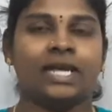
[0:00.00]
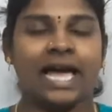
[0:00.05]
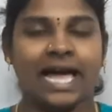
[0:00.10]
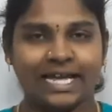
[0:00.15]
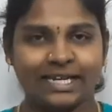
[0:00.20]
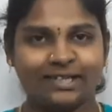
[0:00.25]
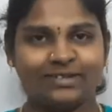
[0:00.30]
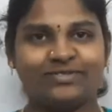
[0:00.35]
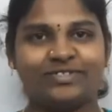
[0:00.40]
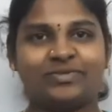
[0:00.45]

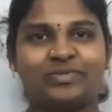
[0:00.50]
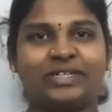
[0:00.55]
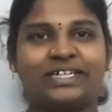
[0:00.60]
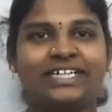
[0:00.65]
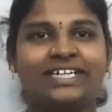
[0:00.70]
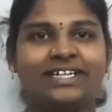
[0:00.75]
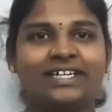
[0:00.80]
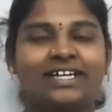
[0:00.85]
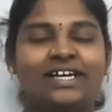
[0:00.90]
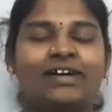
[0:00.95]
Hello
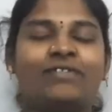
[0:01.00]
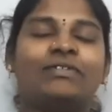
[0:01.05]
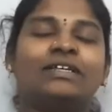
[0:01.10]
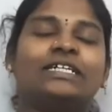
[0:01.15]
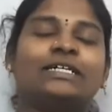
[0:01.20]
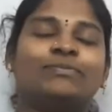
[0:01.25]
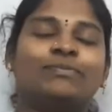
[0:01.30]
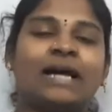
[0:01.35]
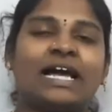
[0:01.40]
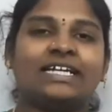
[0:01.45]
everybody,
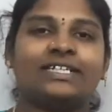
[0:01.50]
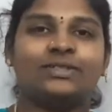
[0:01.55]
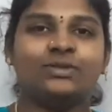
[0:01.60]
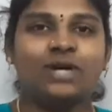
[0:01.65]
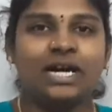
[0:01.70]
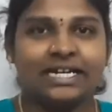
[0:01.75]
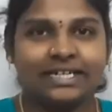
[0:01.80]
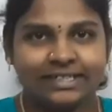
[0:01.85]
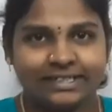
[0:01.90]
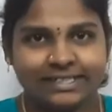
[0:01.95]
welcome back to
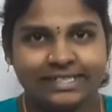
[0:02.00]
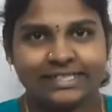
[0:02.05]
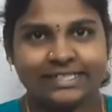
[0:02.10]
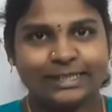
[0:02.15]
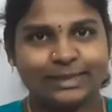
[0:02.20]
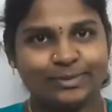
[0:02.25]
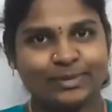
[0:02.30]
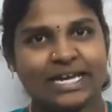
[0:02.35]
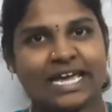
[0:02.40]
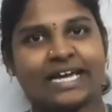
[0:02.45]
Anantha
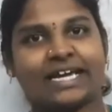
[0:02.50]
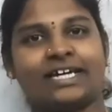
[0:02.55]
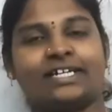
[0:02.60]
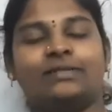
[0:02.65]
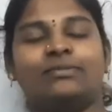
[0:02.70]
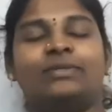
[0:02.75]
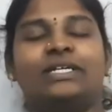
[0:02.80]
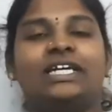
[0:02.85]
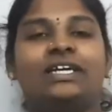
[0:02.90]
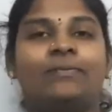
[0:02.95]
Lakshmi
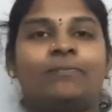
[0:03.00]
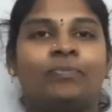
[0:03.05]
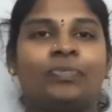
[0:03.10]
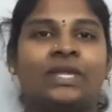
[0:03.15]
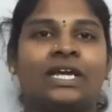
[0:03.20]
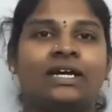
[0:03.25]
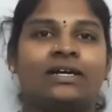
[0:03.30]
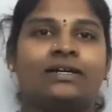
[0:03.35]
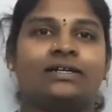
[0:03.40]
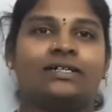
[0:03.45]
Academy.
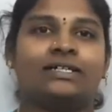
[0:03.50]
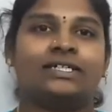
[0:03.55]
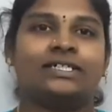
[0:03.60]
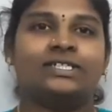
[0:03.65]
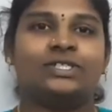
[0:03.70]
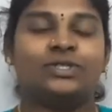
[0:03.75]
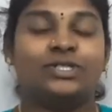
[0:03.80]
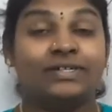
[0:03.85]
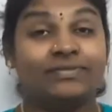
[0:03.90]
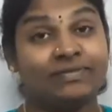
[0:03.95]

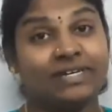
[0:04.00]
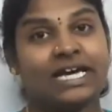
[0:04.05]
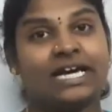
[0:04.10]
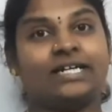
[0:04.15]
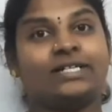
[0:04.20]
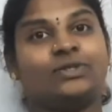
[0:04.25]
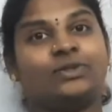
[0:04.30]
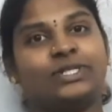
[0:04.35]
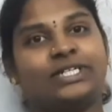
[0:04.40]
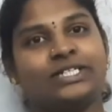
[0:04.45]
Today we
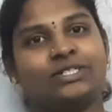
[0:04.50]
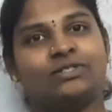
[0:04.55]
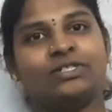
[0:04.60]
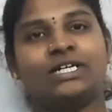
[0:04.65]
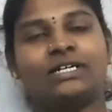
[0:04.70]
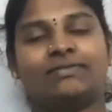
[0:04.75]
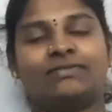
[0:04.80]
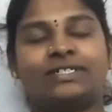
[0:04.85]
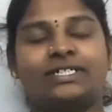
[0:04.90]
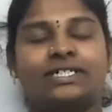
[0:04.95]
are going to
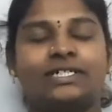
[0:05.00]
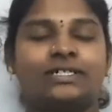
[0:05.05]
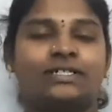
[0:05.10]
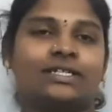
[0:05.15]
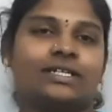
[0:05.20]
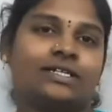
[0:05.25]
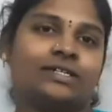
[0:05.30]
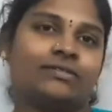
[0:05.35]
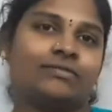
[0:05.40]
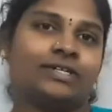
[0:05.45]
cover
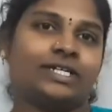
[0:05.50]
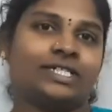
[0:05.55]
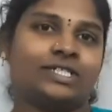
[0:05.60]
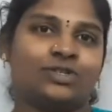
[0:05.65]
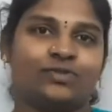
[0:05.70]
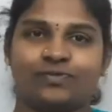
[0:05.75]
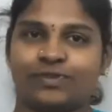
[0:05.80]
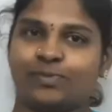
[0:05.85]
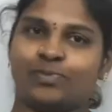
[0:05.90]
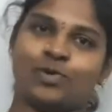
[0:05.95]
the rest
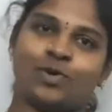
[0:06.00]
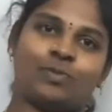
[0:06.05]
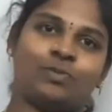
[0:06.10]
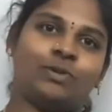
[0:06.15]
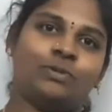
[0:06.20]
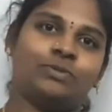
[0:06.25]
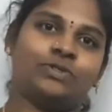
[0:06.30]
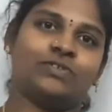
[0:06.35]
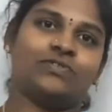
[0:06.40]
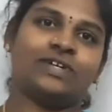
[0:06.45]
of the
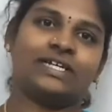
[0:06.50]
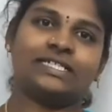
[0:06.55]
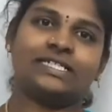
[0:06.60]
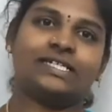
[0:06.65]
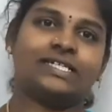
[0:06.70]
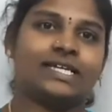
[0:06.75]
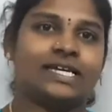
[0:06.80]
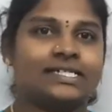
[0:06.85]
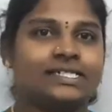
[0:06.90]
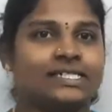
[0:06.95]
problems of
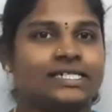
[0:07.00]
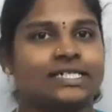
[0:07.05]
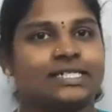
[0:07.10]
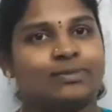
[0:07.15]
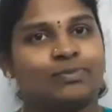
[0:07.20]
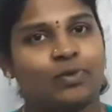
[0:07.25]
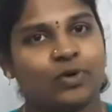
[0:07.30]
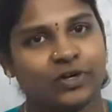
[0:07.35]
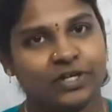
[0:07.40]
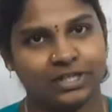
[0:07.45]
exercise
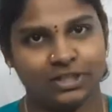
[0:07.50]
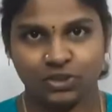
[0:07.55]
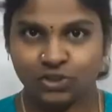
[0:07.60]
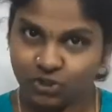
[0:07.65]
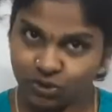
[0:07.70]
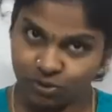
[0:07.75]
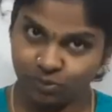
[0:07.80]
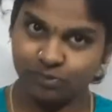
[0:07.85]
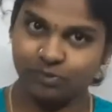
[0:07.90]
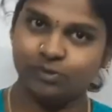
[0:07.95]

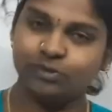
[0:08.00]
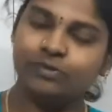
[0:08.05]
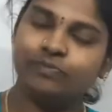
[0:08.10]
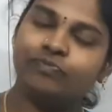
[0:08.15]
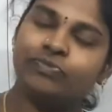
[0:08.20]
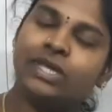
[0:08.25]
6.2.